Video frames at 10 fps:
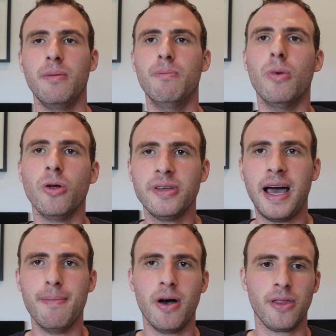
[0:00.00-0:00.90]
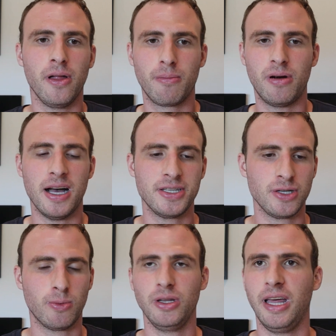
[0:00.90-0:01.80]
multi-month long
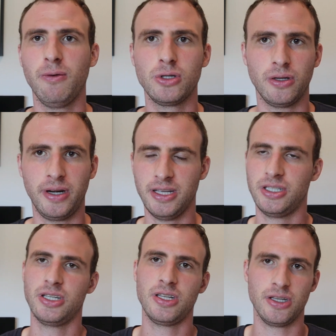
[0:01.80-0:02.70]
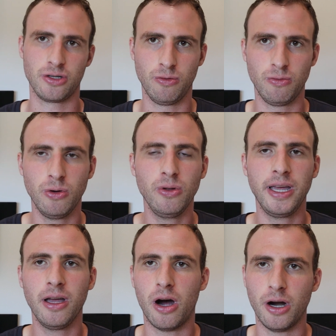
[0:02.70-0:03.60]
process where language learning is just this
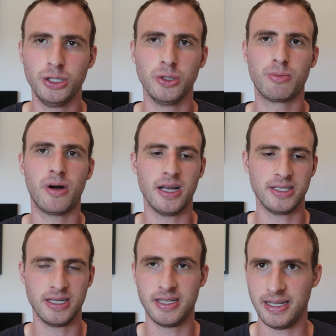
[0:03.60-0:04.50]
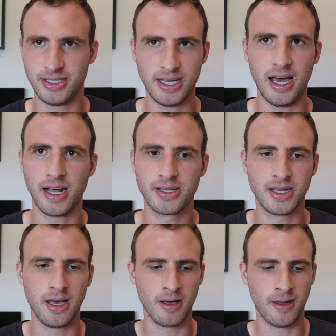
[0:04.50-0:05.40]
grueling, arduous process that sucks.
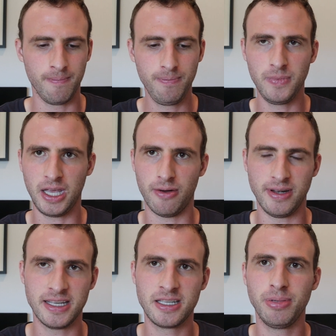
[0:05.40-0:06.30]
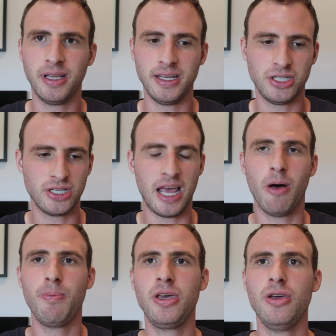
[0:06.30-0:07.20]
Discipline is just
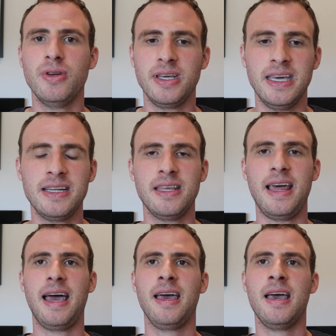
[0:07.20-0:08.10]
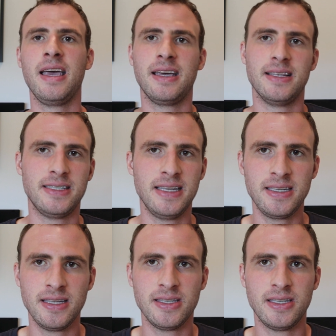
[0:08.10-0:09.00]
helping you to get to that
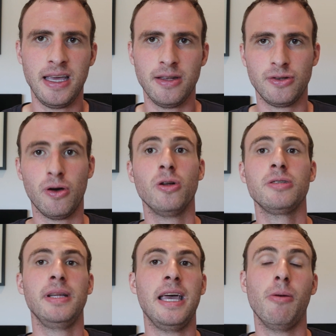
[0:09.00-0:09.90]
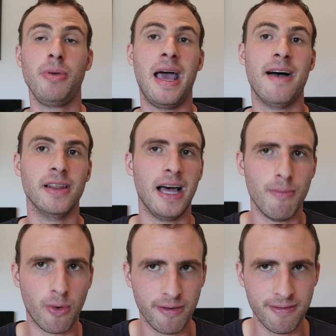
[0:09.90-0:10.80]
consistency to ultimately help you to have a lot
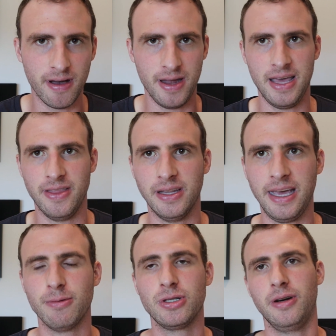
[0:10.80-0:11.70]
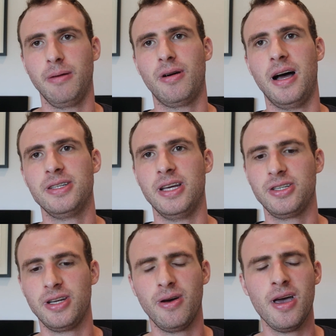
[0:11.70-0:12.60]
more fun in the language learning process.
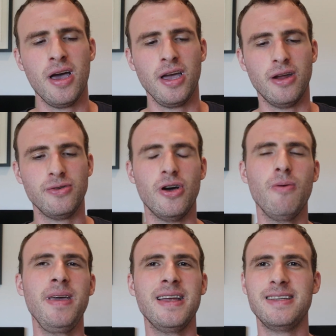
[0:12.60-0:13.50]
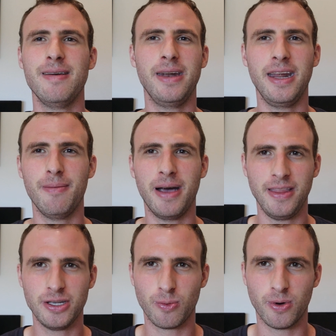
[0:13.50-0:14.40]
So, don't be intimidated by
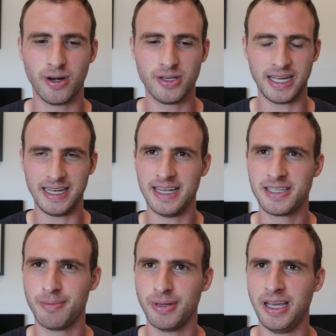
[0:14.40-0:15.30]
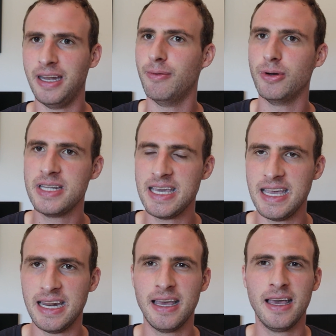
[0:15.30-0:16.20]
these words like discipline and
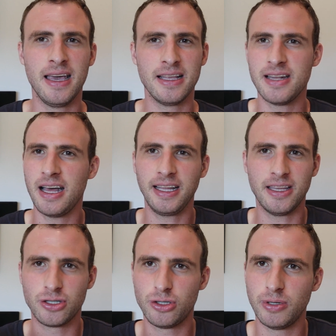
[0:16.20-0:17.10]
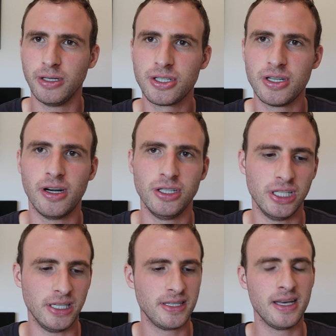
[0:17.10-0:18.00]
routine. It's not like this drill
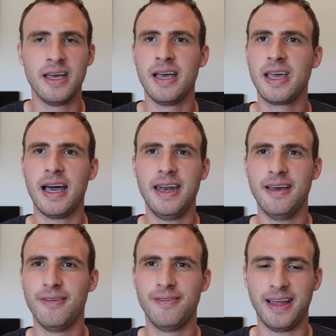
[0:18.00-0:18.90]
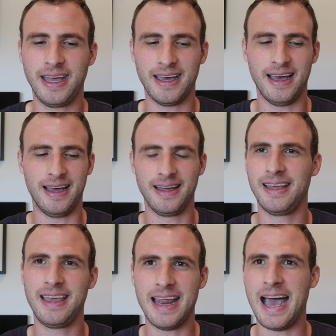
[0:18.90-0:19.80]
sergeant kind of like
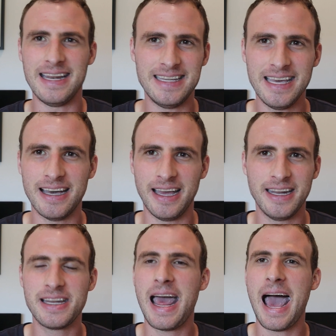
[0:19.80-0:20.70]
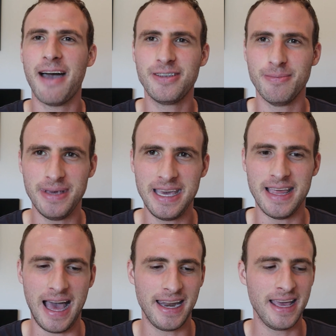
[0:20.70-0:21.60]
idea. It doesn't have to be
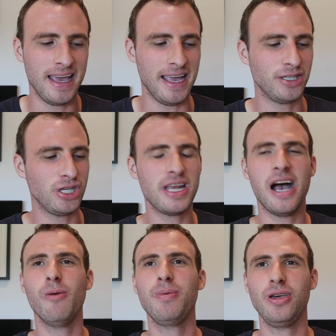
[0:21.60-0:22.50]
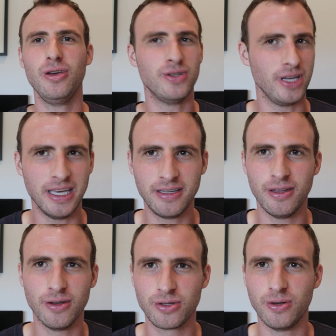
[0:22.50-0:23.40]
that. It's just helping you to get to
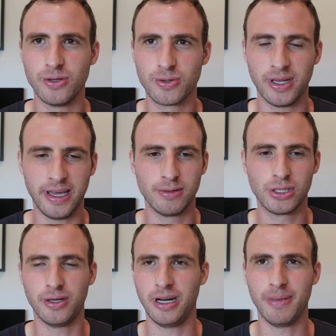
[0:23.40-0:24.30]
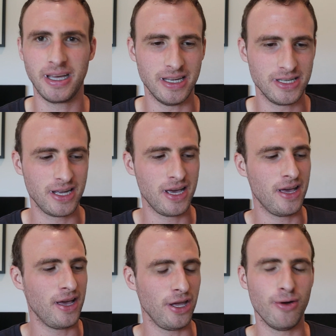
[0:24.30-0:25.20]
those goals with language learning, because
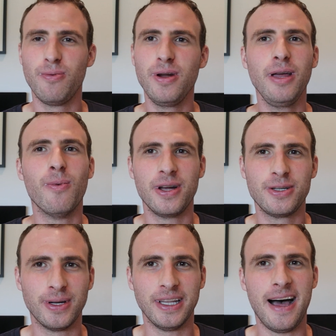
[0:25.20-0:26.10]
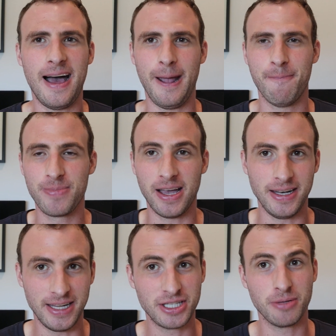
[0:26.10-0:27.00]
You really want to rely
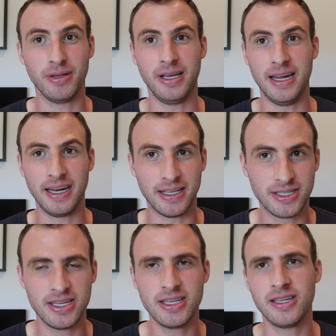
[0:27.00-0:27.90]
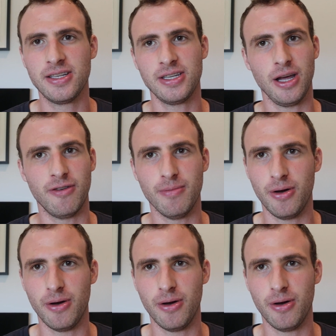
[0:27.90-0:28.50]
on discipline and consistency over